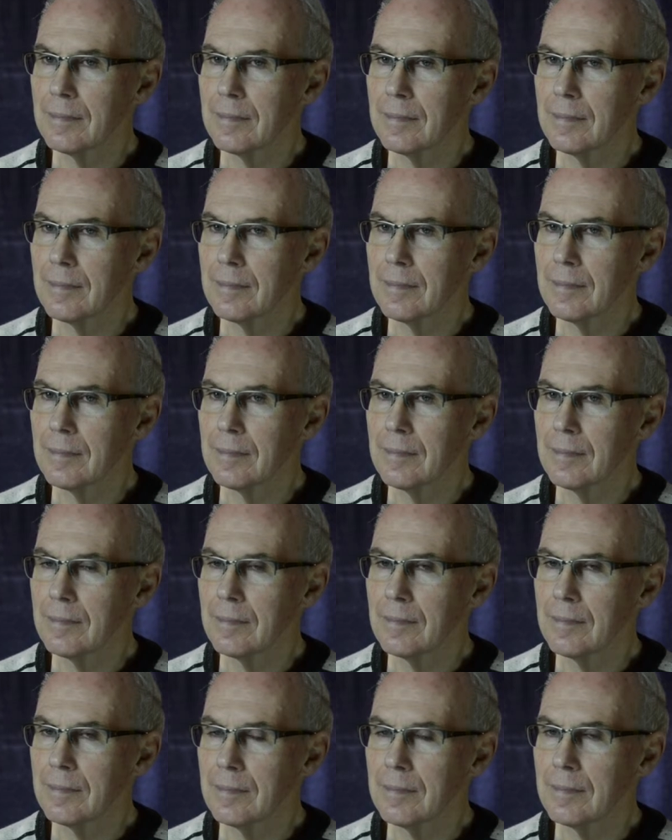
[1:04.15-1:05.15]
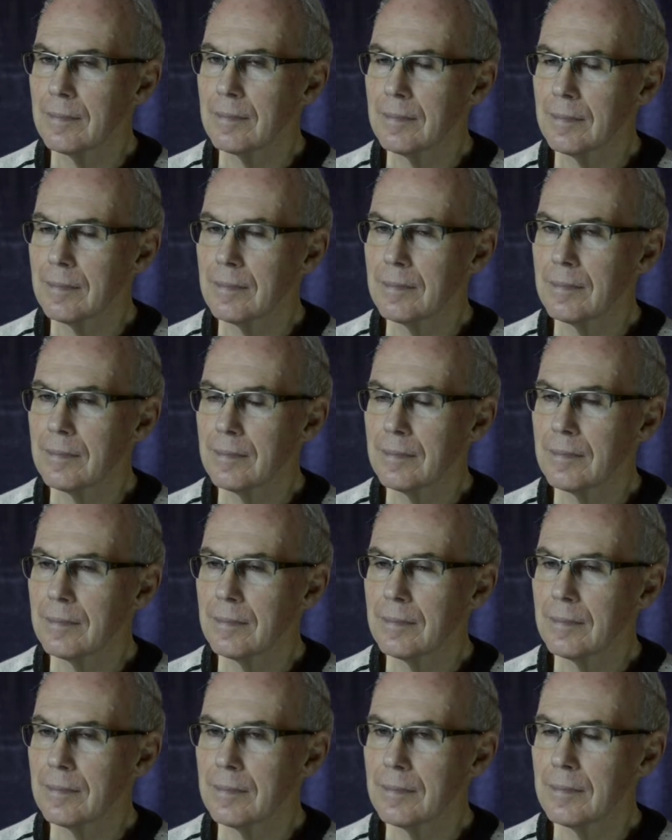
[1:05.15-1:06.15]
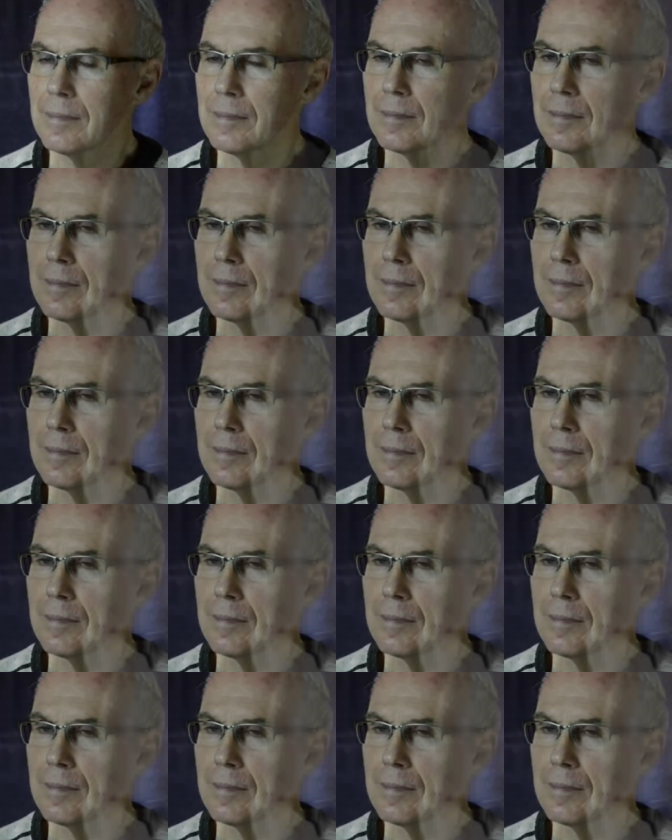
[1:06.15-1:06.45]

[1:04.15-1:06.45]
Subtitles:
The person shown says nothing.